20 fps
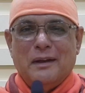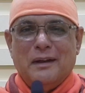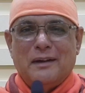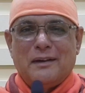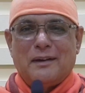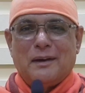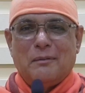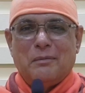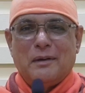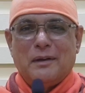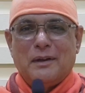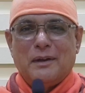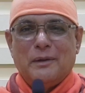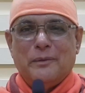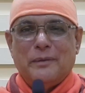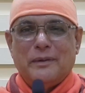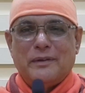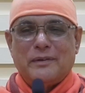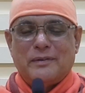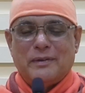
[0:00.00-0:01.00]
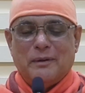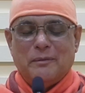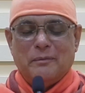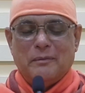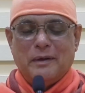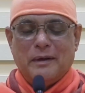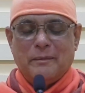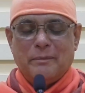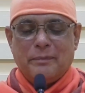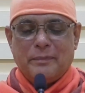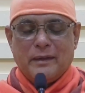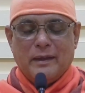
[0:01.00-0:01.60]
troubling you with some